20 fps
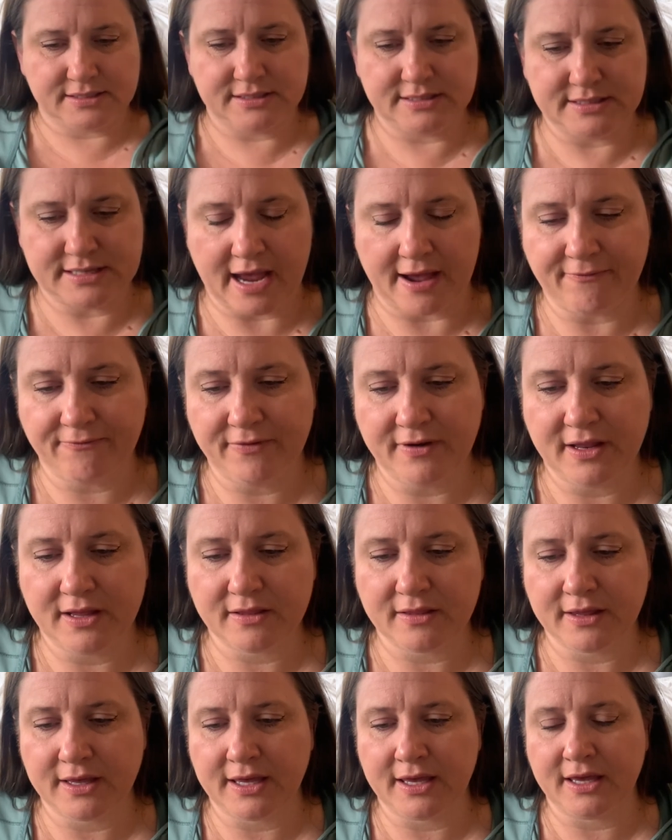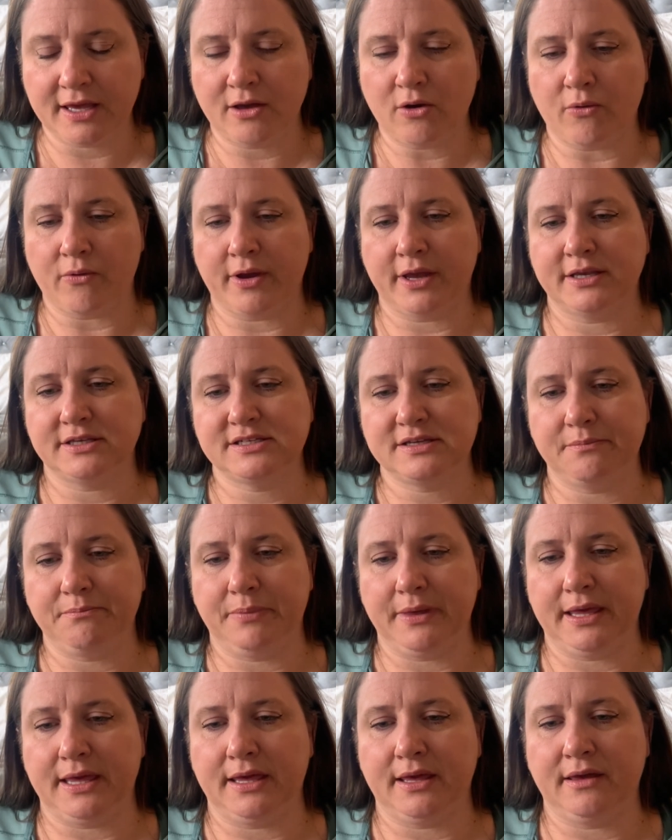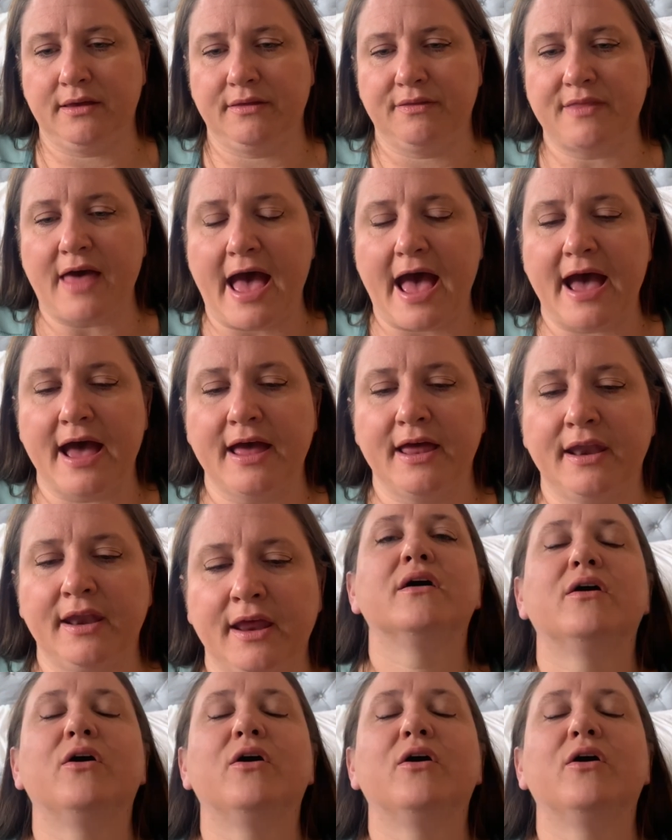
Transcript: definitely going to be that